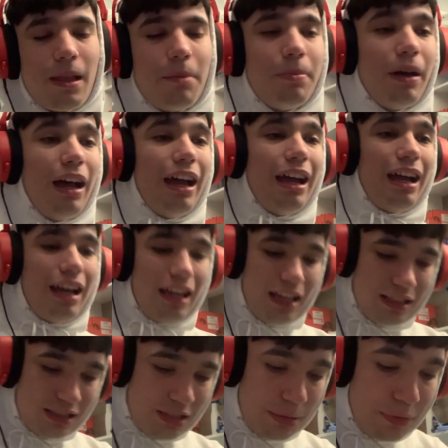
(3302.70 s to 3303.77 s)

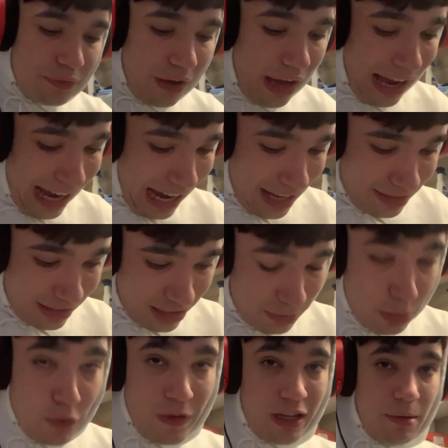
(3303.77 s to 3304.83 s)
But to be fair, had this
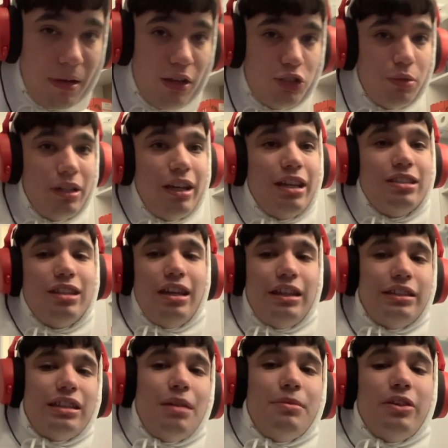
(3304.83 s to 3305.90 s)
movie come out in 2018,
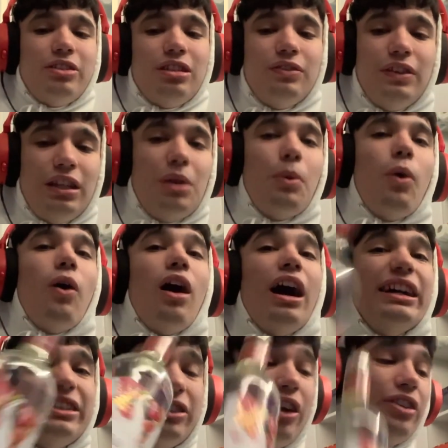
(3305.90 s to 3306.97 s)
the same year as Infinity War,
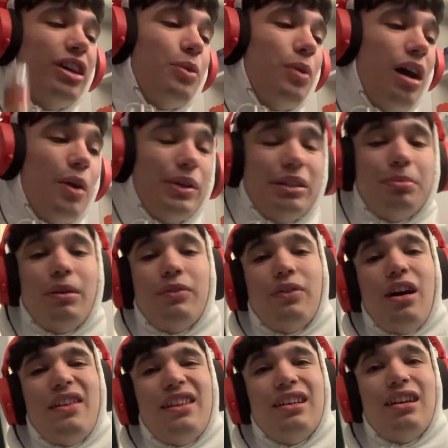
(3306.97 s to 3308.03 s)
I don't know what I would have put
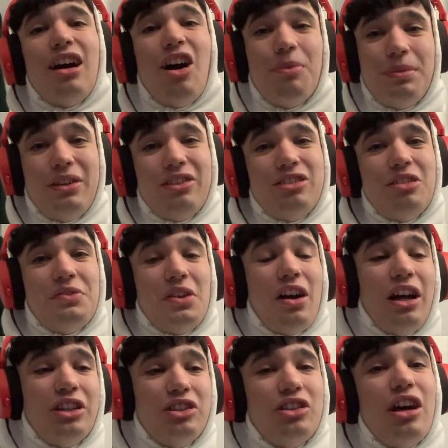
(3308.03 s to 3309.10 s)
further. I'll be honest with you.
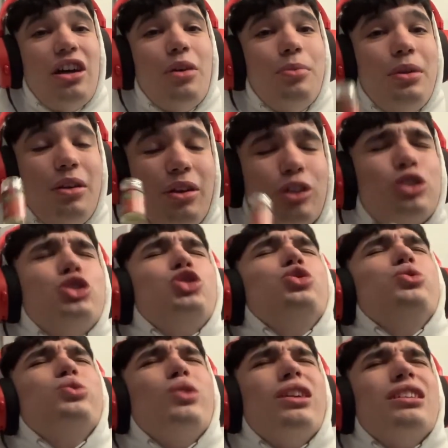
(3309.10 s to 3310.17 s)
That would have been an
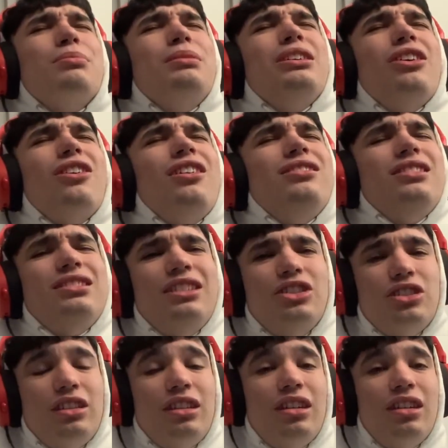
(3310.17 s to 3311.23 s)
incredibly hard decision.